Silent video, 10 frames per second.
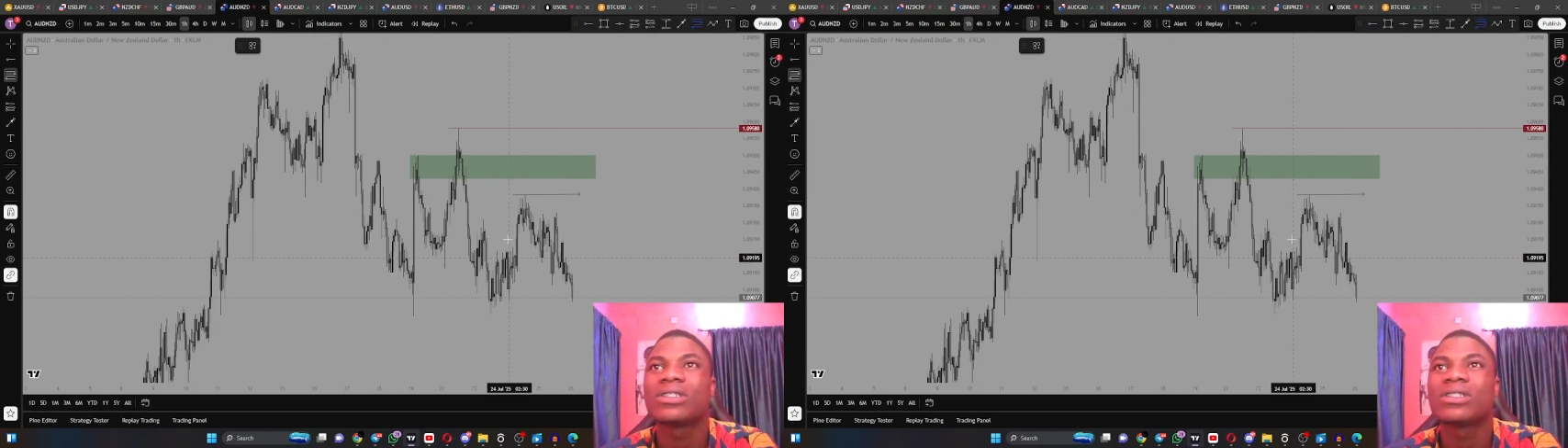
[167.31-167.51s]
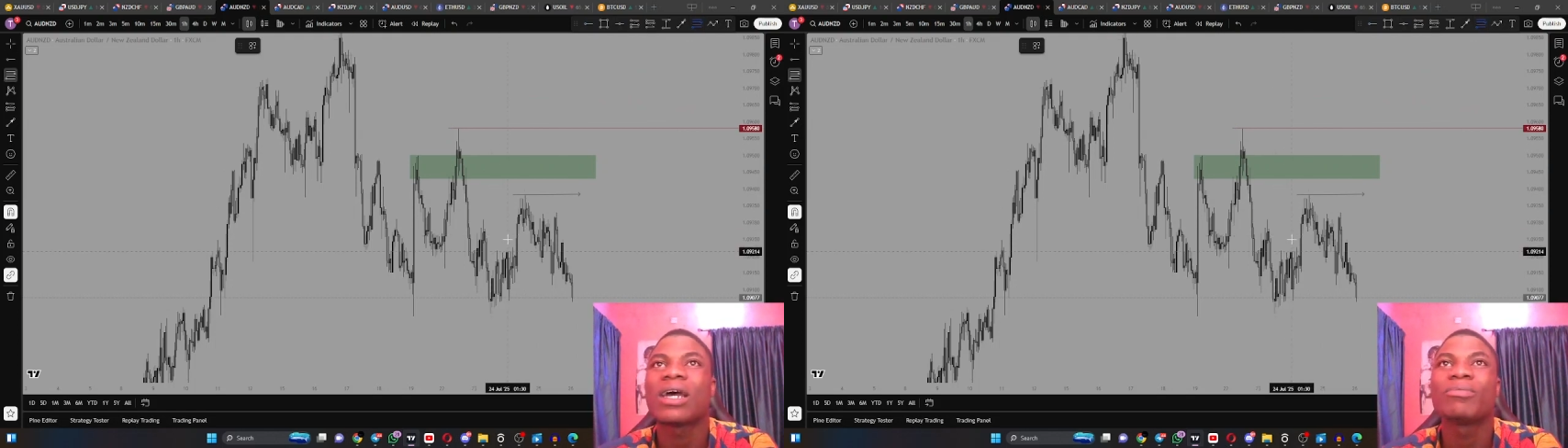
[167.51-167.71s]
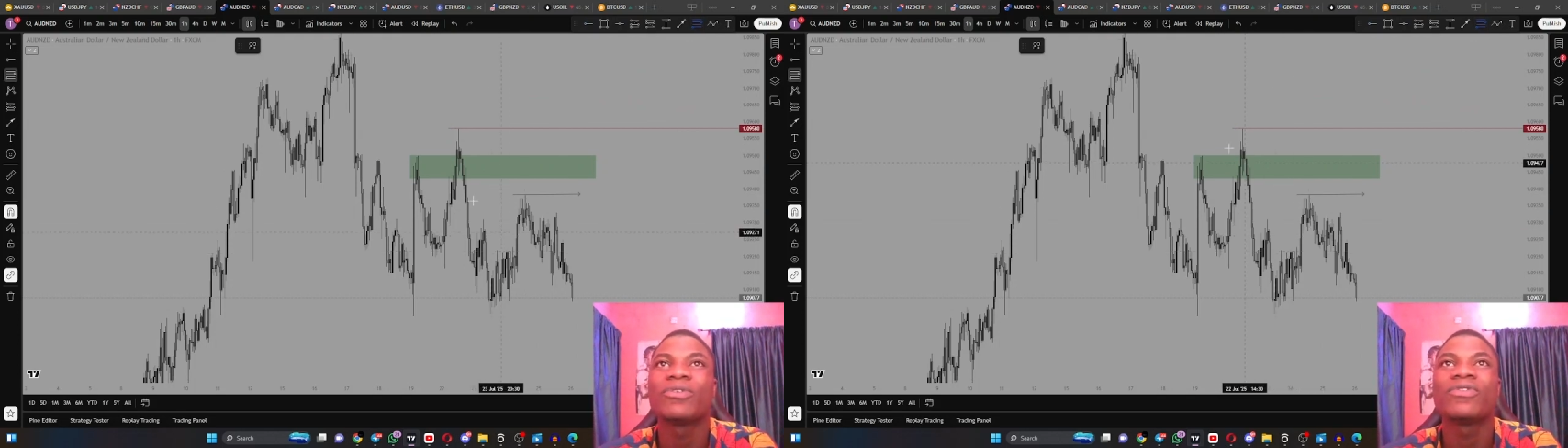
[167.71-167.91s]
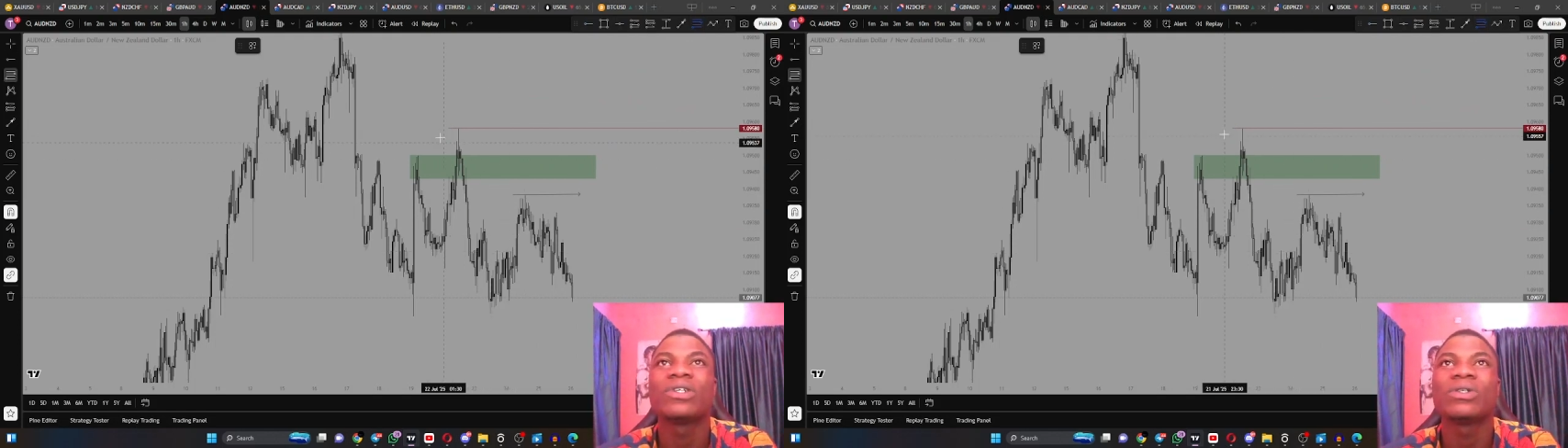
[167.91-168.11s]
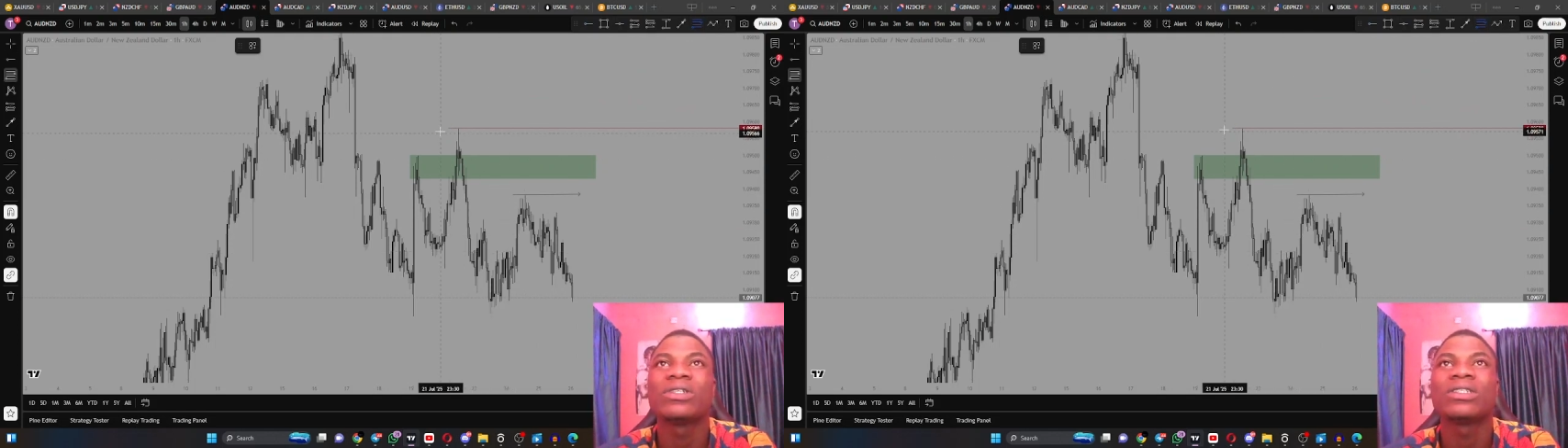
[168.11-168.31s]
type of
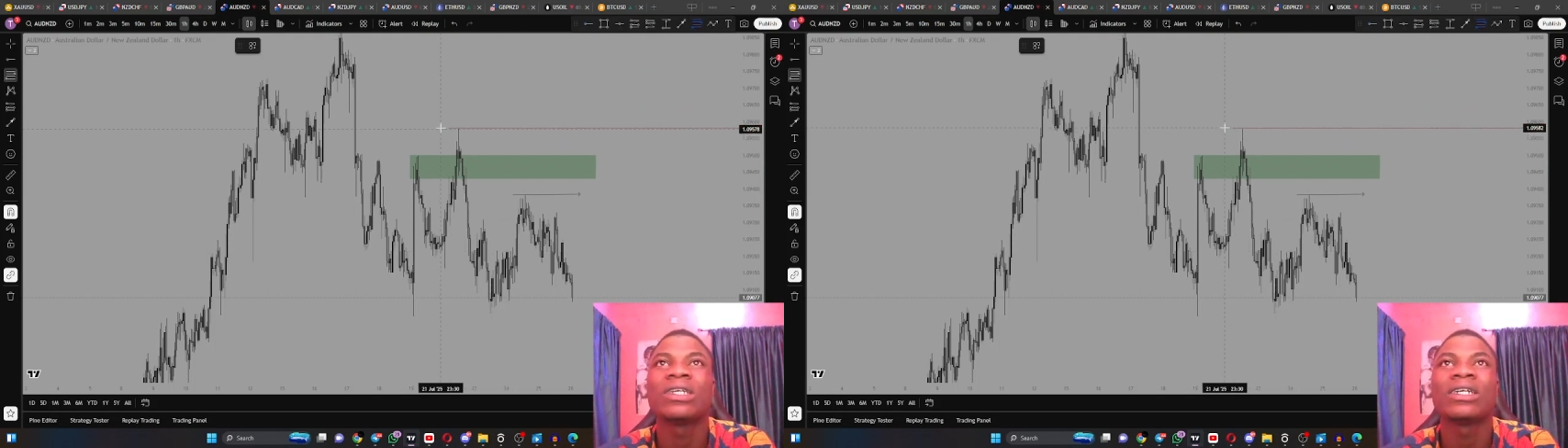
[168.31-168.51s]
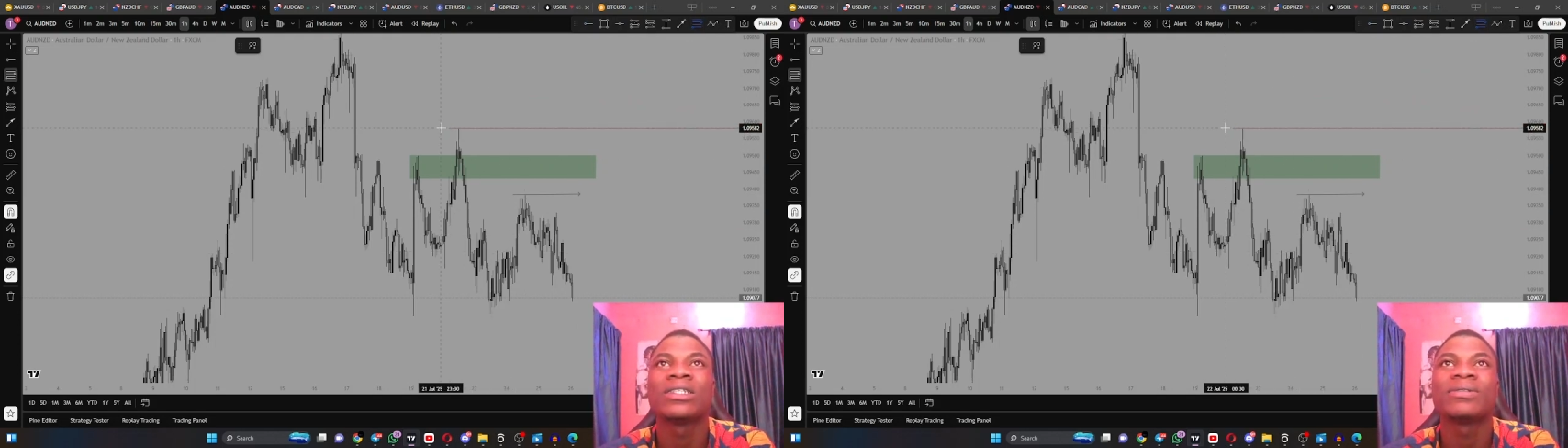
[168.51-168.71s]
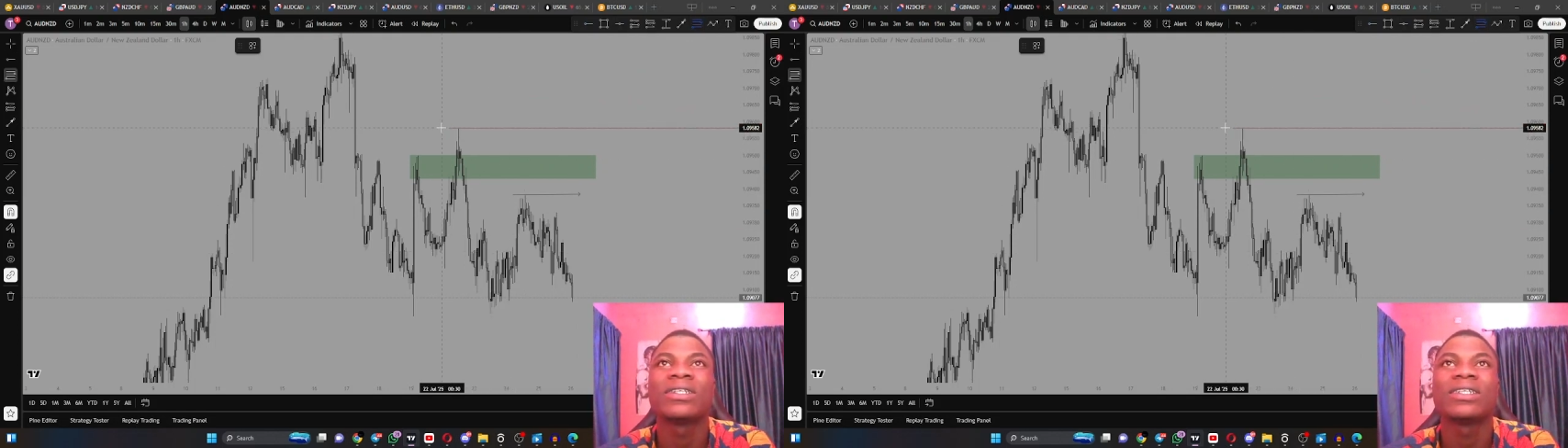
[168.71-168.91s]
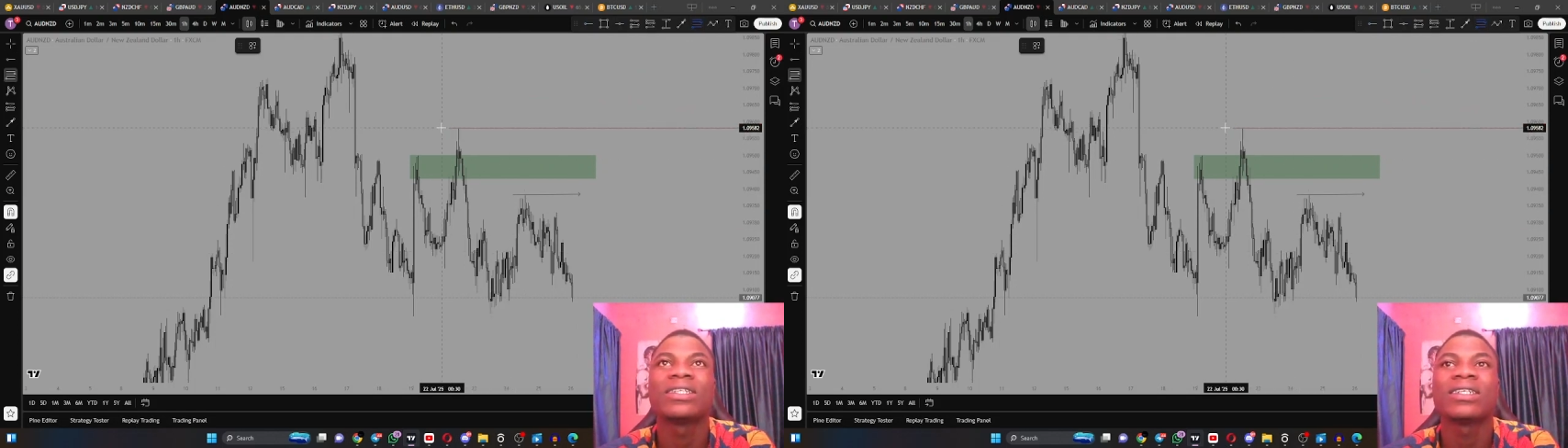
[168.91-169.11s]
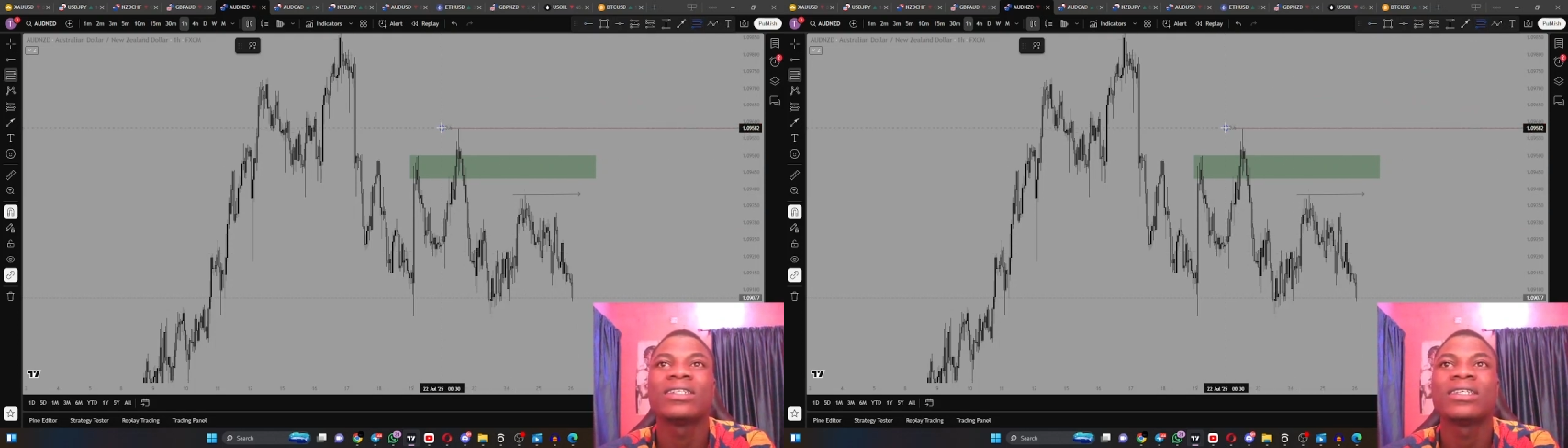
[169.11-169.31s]
liquidity has been
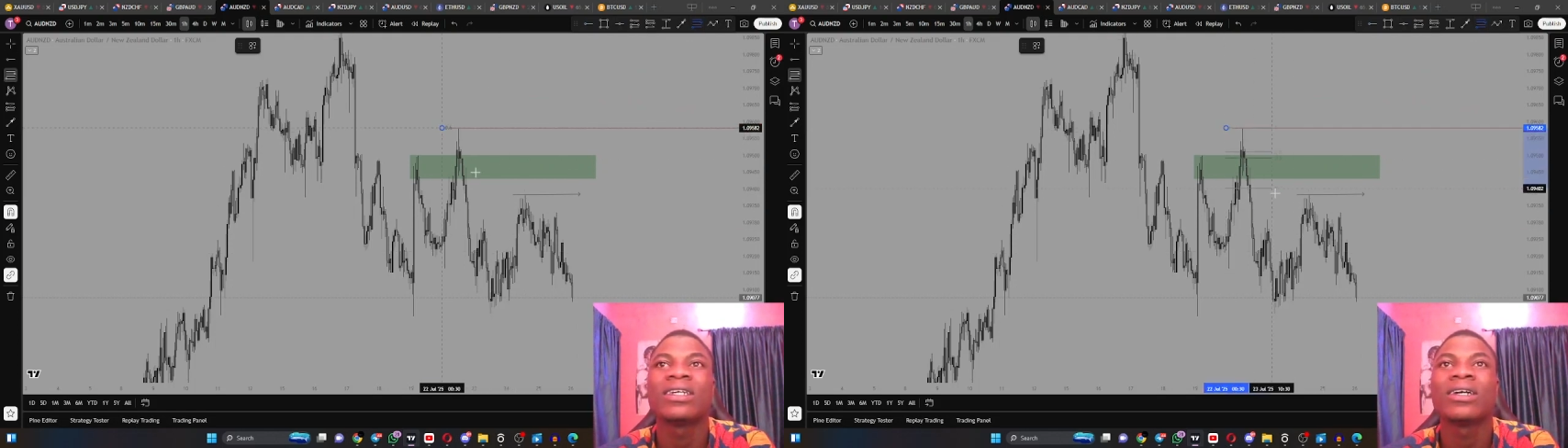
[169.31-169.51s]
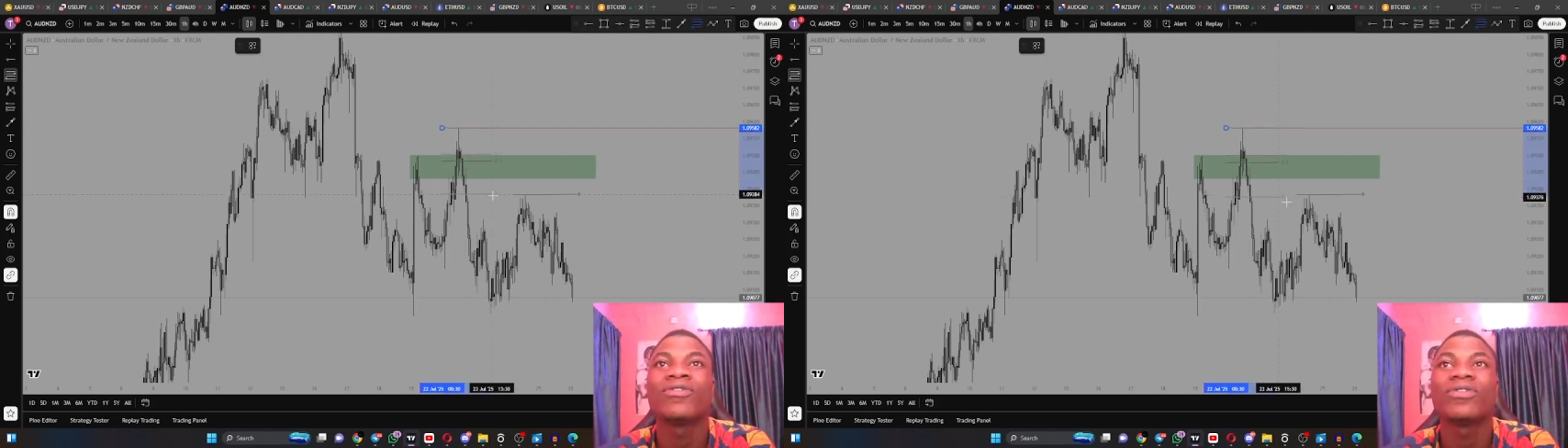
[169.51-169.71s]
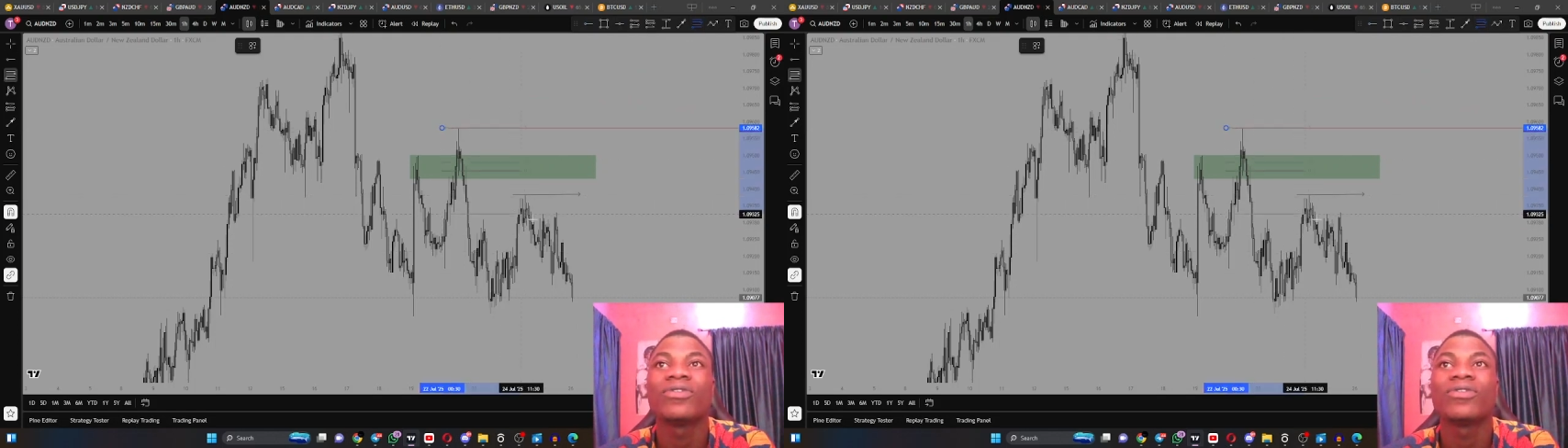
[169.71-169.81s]
created here?